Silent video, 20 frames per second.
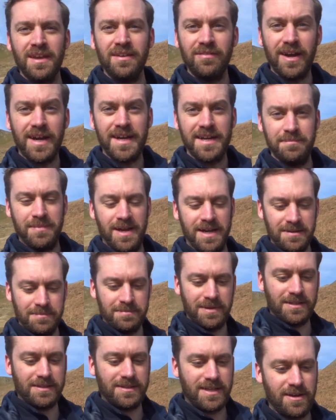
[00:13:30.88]
Right, I'm heading
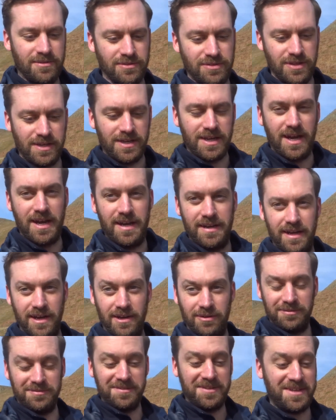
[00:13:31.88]
back down to the car
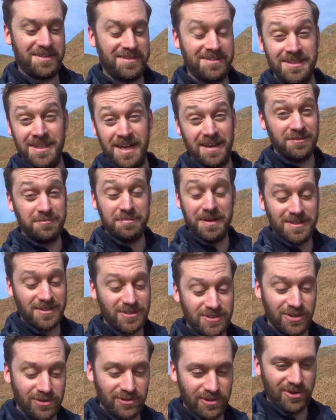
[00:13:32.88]
now. I've spent
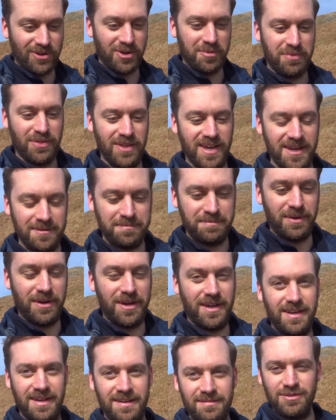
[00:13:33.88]
so long up there,
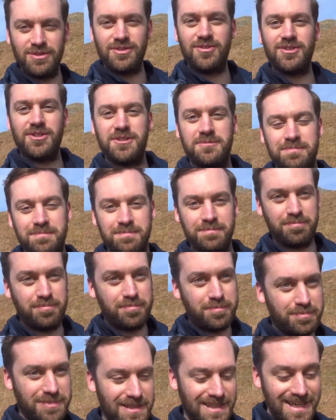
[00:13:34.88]
but it was just
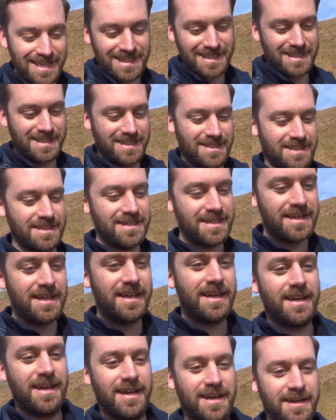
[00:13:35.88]
bliss.
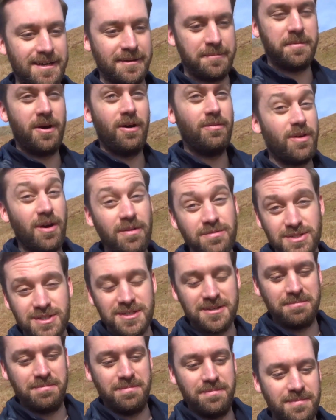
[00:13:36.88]

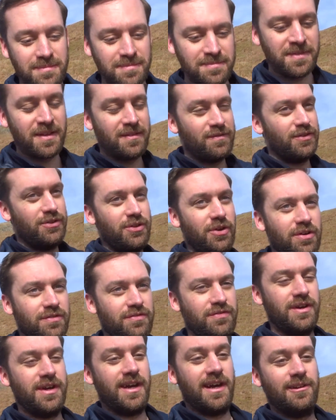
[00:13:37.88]
Obviously
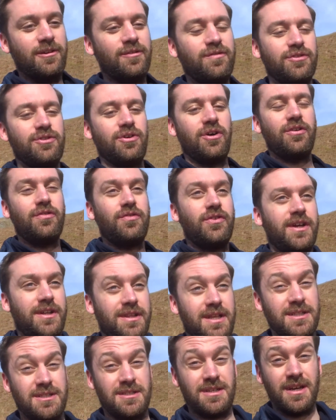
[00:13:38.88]
photography, I love photography, and
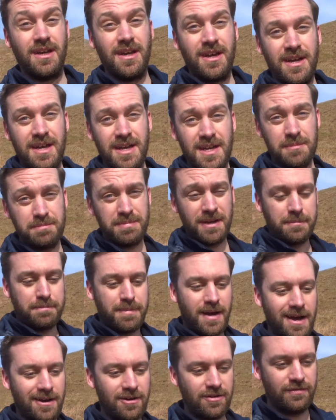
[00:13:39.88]
that's a big
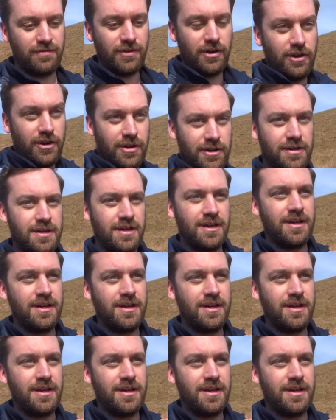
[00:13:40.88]
part of it all.